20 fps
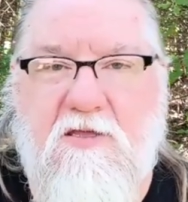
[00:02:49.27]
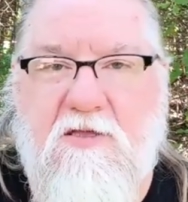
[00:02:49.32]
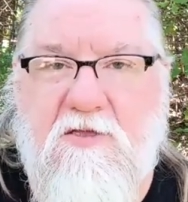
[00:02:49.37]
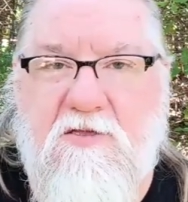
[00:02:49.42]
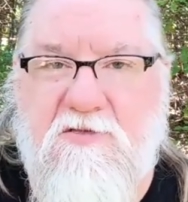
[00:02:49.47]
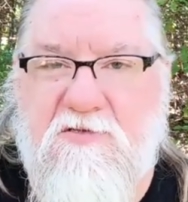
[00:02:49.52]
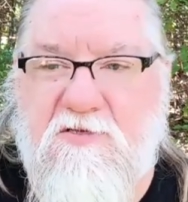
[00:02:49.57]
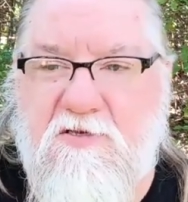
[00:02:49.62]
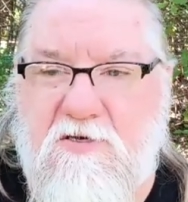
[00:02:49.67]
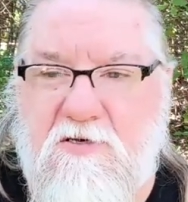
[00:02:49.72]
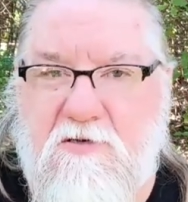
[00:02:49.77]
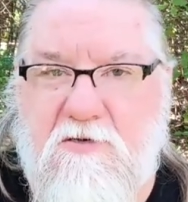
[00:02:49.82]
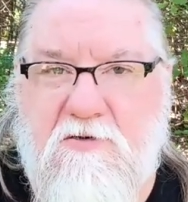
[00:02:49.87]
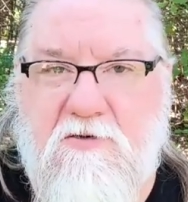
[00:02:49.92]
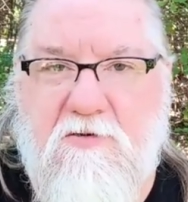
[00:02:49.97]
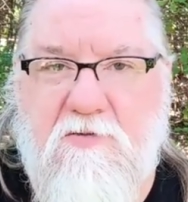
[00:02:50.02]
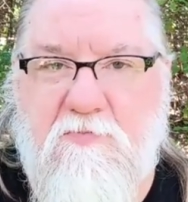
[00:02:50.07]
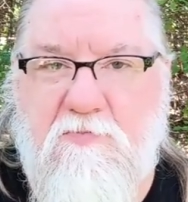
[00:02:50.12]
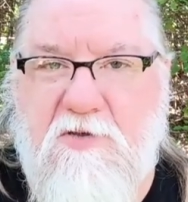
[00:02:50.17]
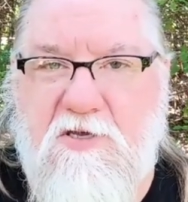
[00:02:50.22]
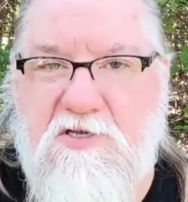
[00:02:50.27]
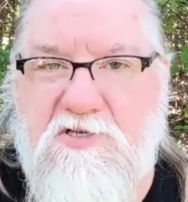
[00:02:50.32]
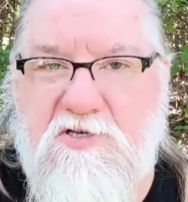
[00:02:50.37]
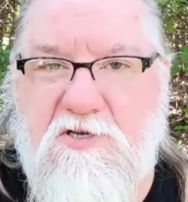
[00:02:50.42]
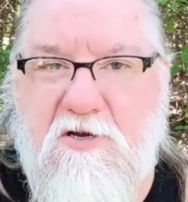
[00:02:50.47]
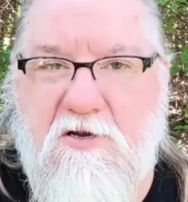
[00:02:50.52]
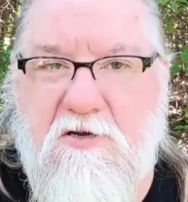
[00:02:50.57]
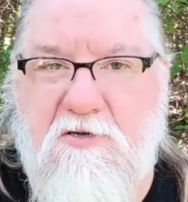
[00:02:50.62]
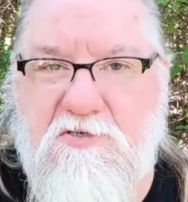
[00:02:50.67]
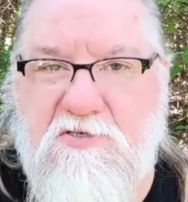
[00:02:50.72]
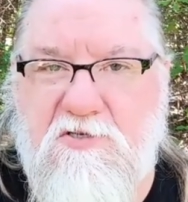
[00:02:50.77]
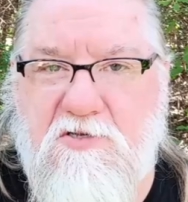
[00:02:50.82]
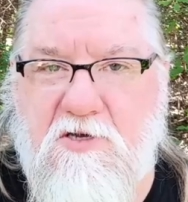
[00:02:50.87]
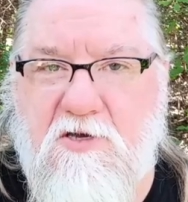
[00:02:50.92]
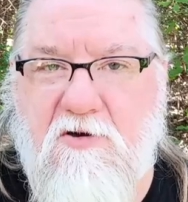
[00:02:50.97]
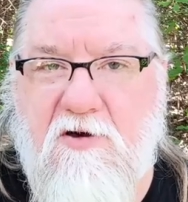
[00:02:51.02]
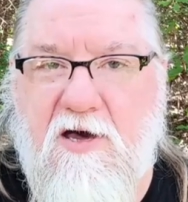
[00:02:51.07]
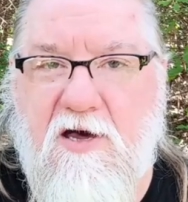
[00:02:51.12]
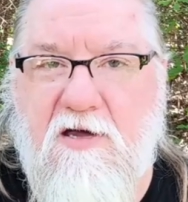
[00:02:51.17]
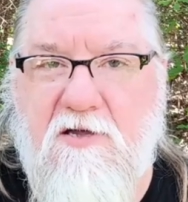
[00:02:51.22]
So, be sure to
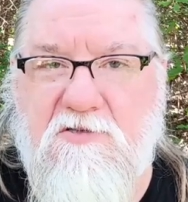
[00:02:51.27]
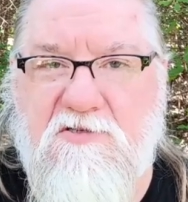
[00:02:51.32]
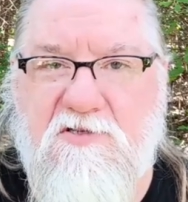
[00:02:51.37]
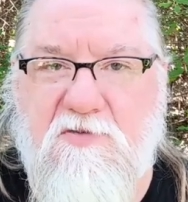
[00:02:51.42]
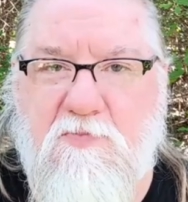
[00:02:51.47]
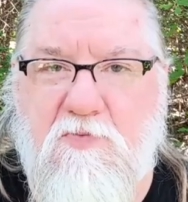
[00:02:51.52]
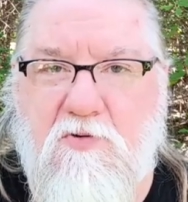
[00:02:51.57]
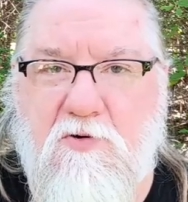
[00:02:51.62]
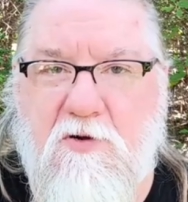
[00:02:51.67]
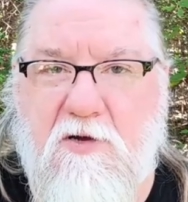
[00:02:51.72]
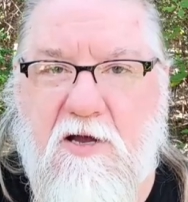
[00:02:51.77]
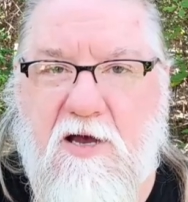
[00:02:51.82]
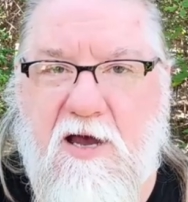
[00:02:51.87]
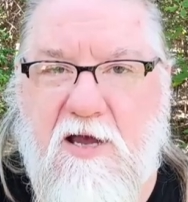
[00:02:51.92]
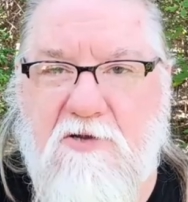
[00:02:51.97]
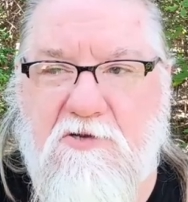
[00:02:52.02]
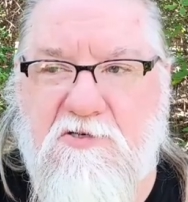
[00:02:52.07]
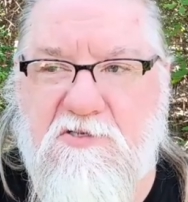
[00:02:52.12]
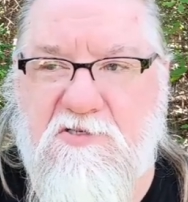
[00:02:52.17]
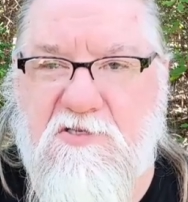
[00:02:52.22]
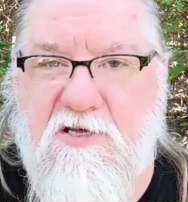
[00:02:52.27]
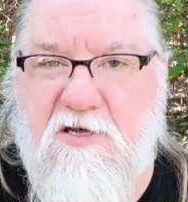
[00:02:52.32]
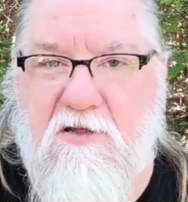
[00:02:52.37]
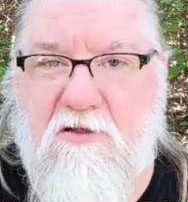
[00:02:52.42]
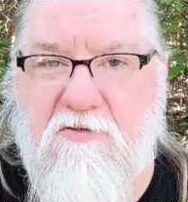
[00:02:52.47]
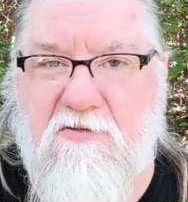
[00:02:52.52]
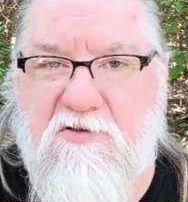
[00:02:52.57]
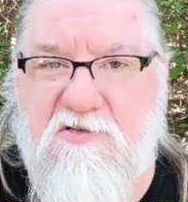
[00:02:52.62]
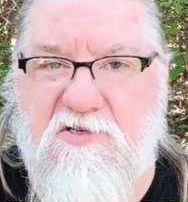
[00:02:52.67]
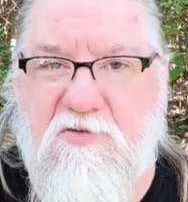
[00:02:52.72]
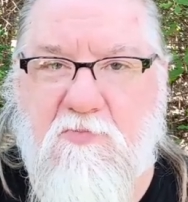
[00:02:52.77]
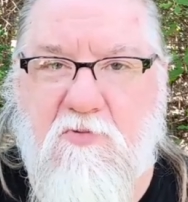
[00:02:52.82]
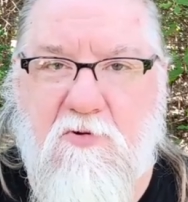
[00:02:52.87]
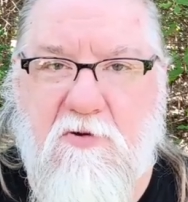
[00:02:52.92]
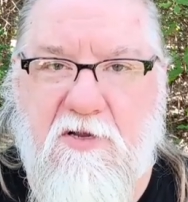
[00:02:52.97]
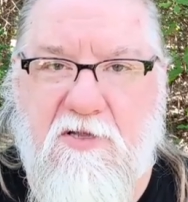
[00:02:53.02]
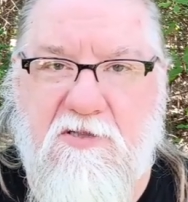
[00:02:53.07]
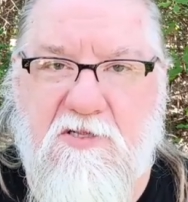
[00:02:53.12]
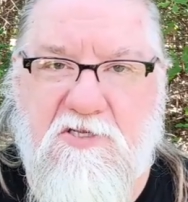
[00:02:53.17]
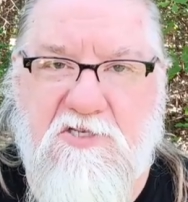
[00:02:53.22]
go out and support Hydrocell. They're
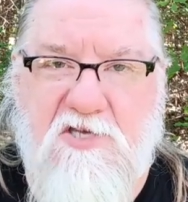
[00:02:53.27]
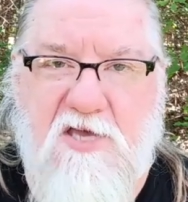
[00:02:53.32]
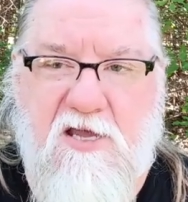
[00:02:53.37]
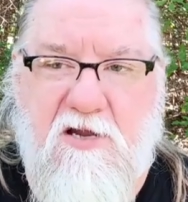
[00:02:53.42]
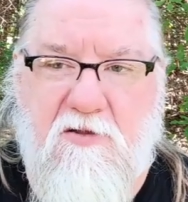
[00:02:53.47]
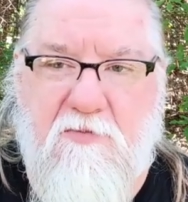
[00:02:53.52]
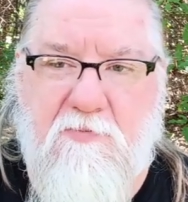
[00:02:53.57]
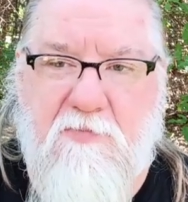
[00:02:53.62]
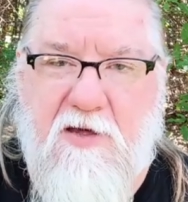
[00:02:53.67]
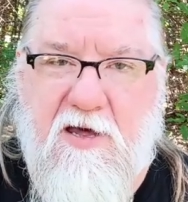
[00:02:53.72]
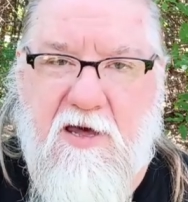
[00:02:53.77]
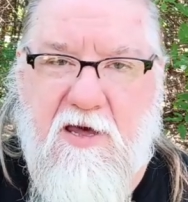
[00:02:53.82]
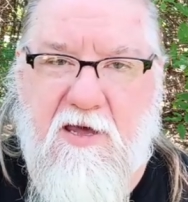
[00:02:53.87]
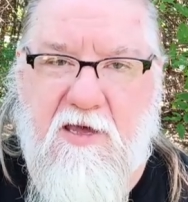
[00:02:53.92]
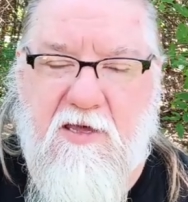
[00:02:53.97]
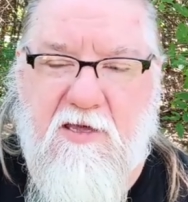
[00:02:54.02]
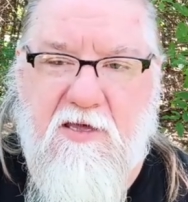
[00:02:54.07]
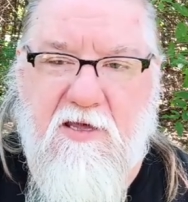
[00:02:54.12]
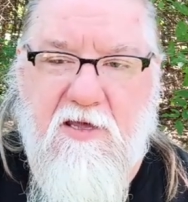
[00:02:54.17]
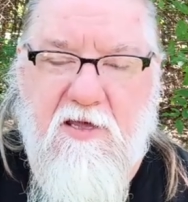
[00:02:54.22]
supporting the channel by